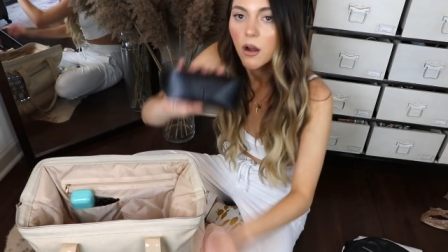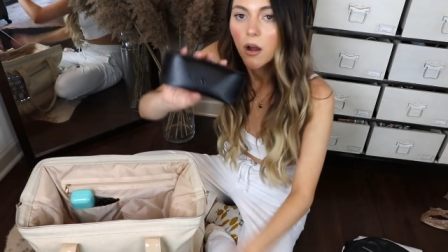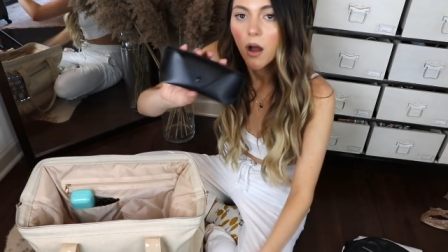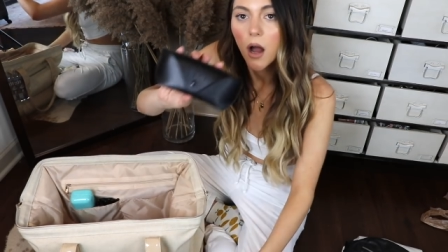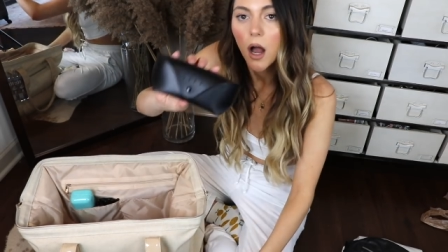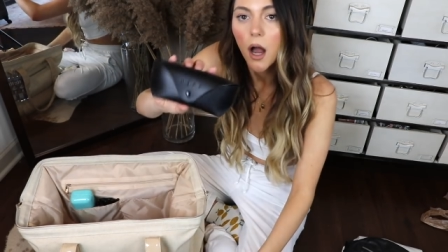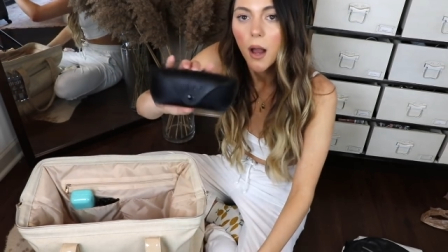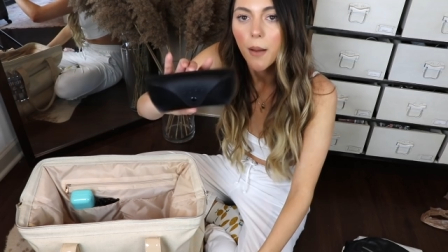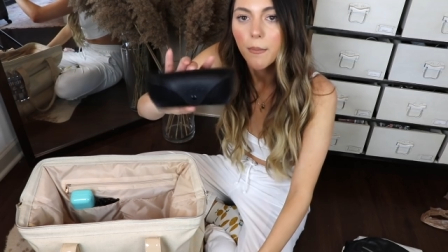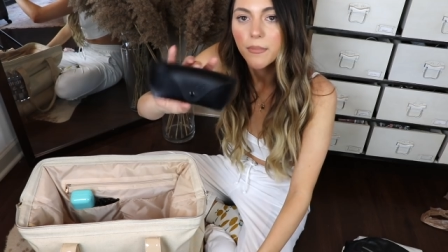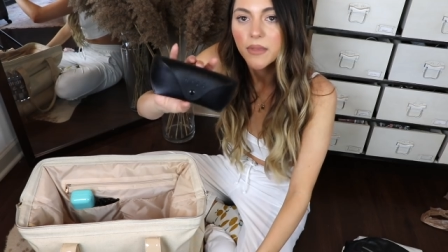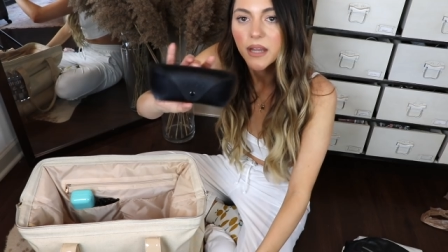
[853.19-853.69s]

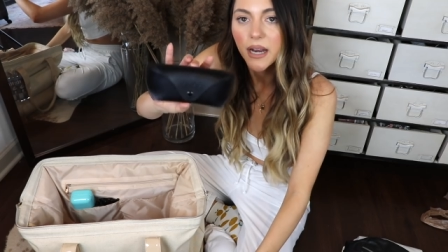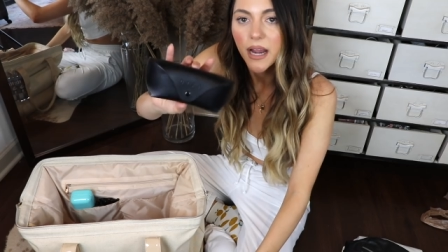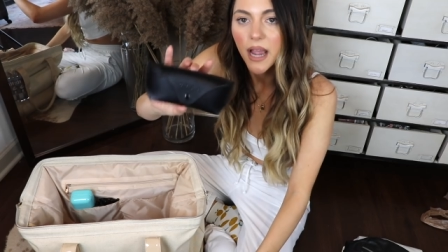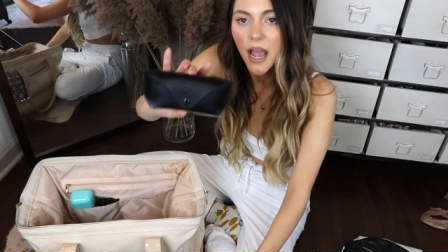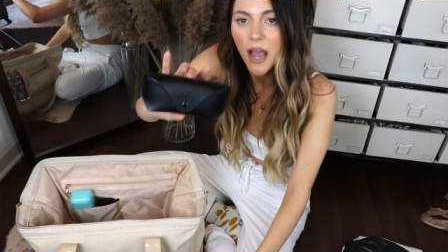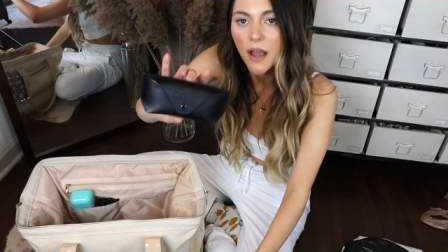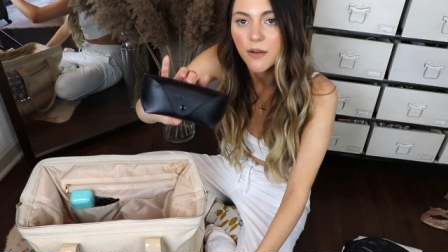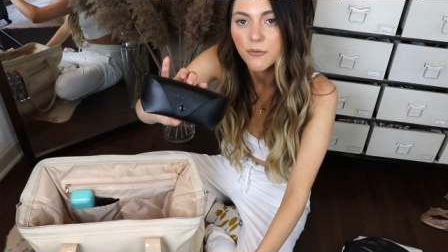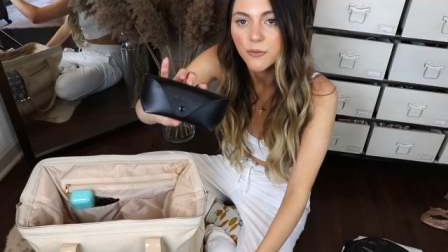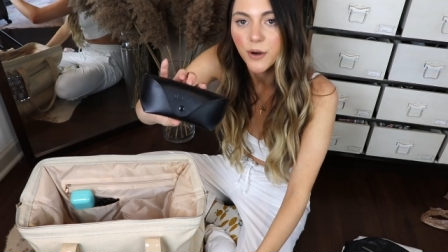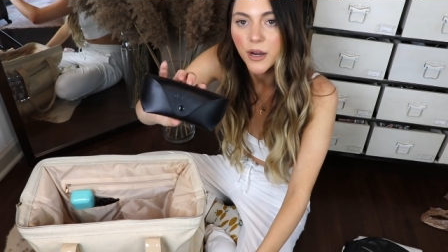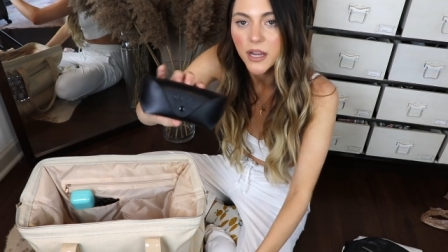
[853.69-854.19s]
um, that I
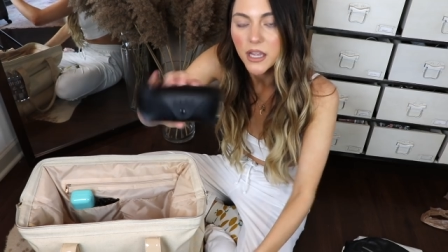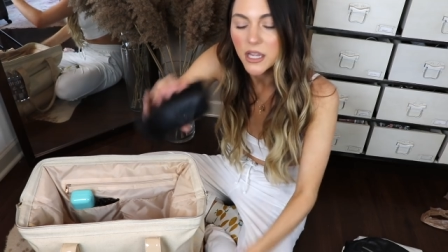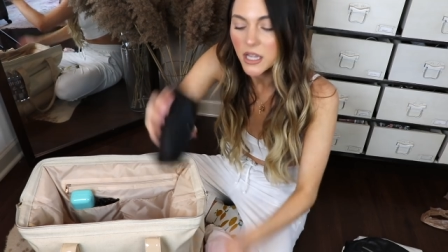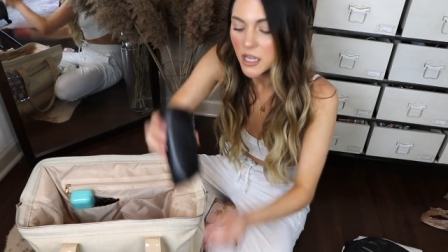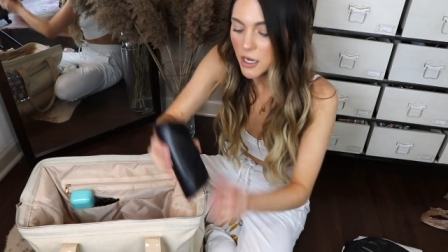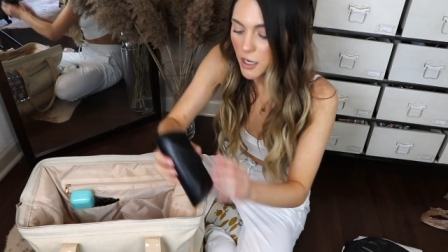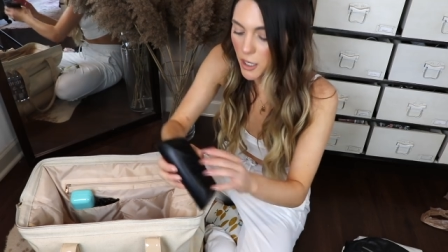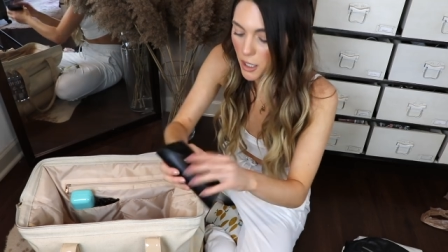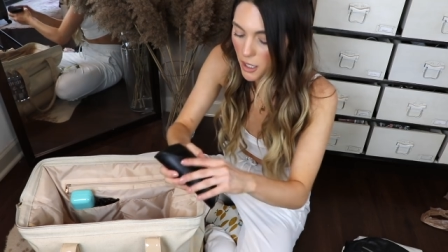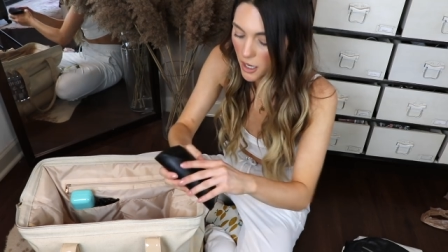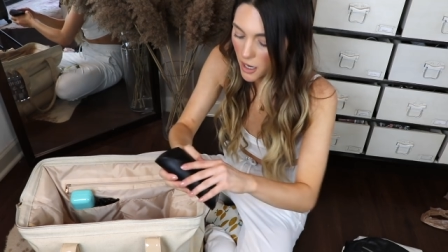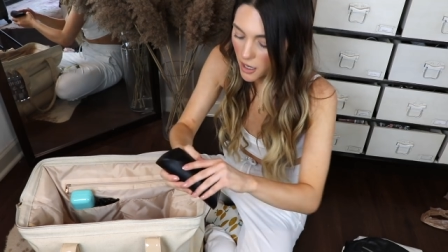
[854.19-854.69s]
have right
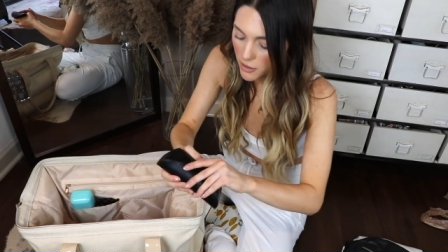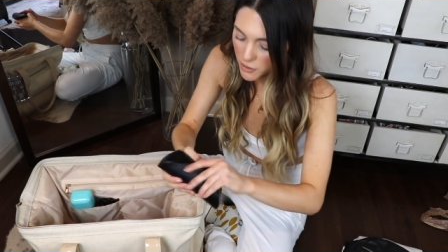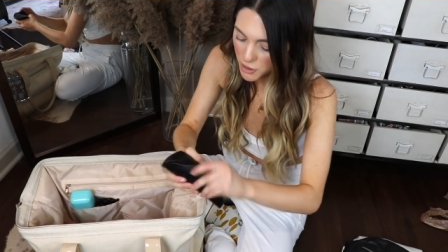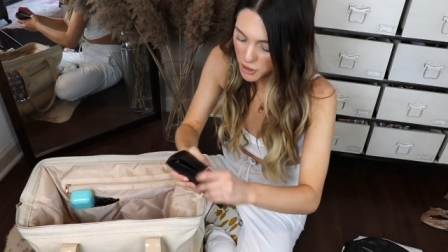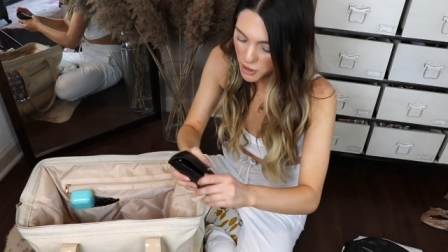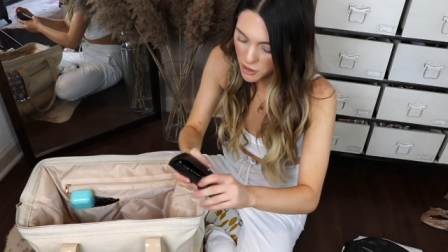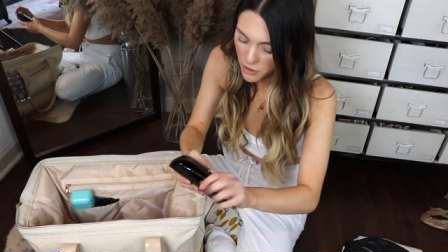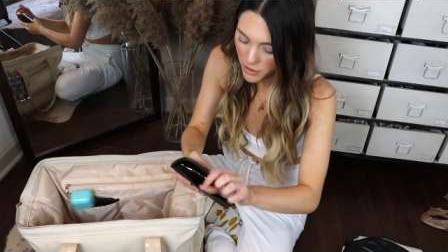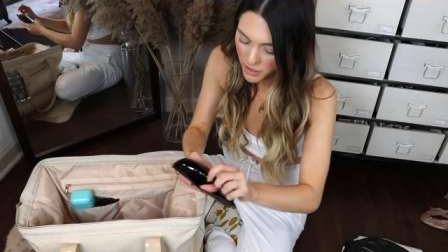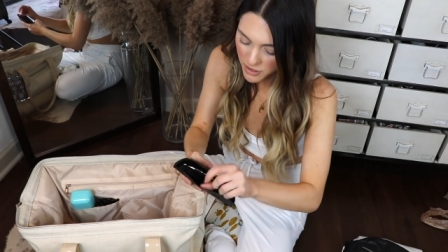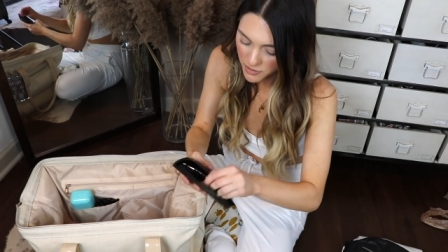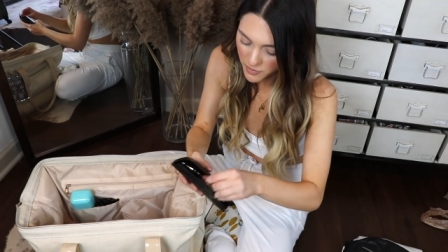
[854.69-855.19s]
here. I'll
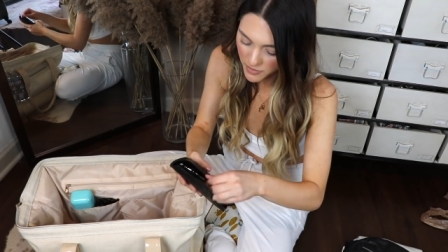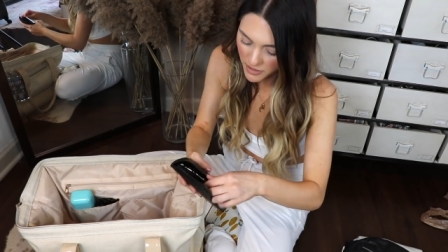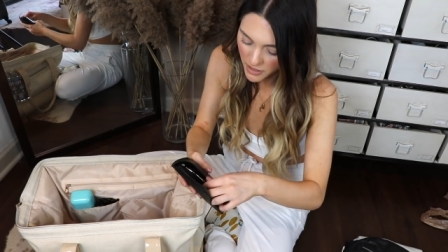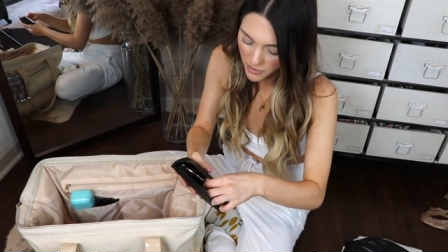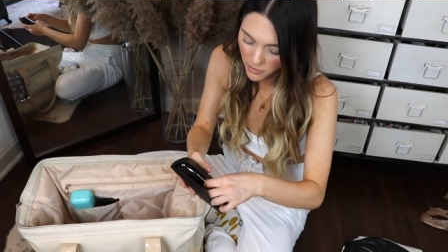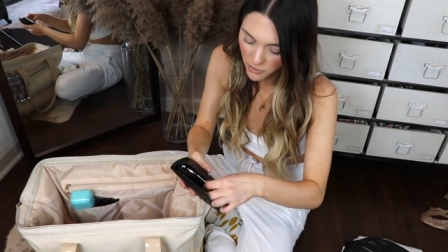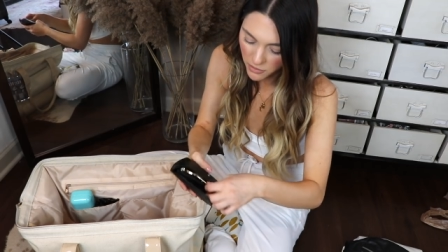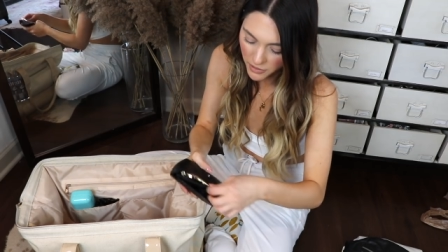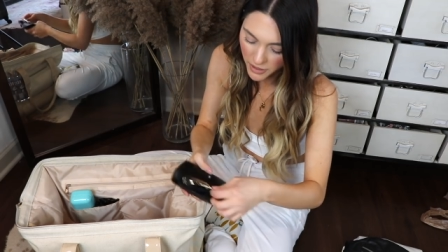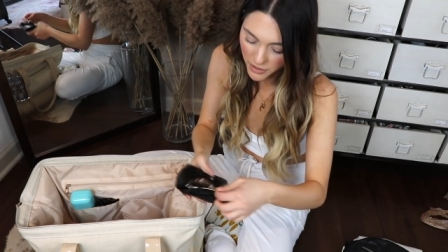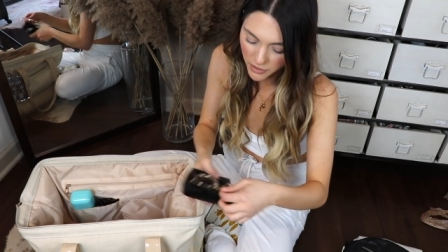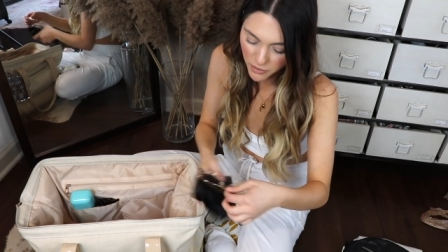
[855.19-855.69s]
show you guys what they
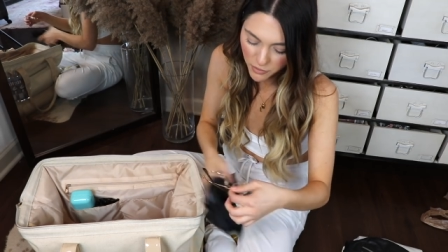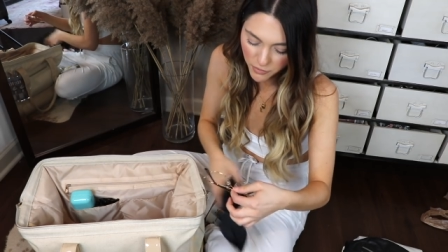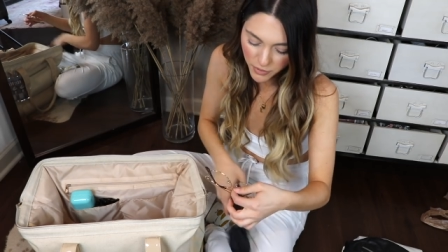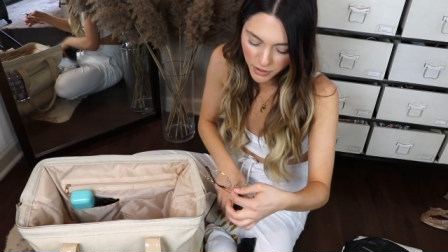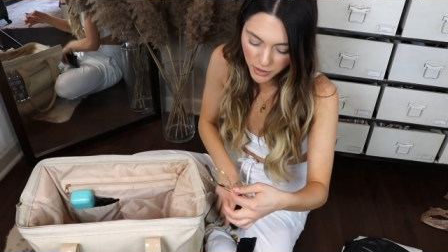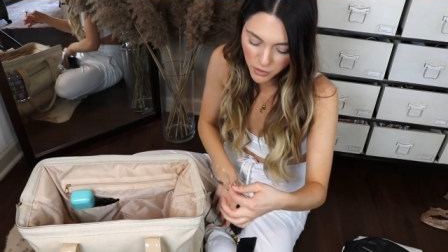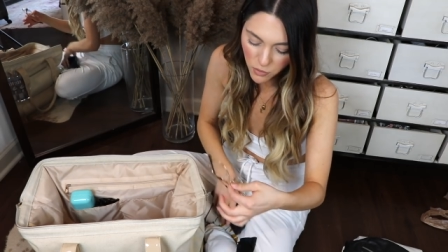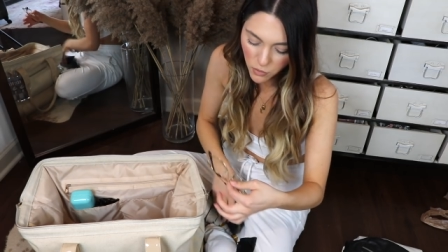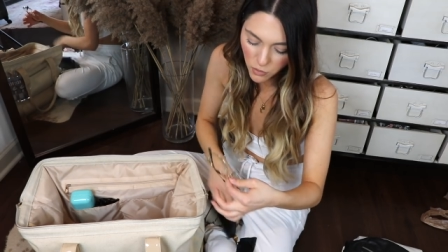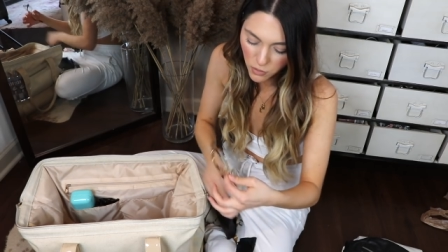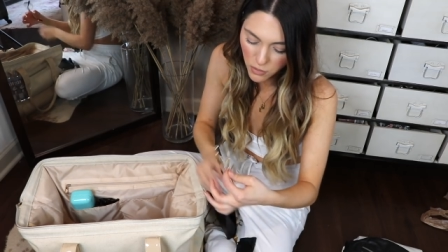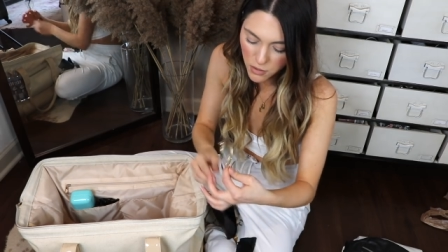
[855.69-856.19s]
look like. They're
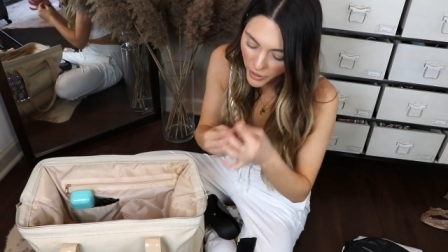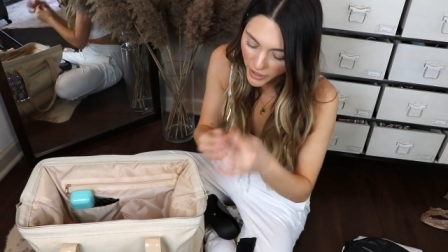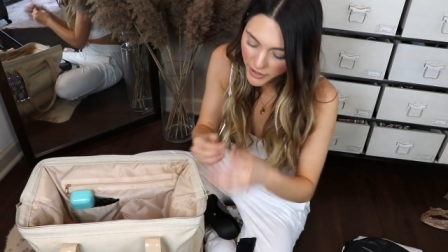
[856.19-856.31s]
really cool.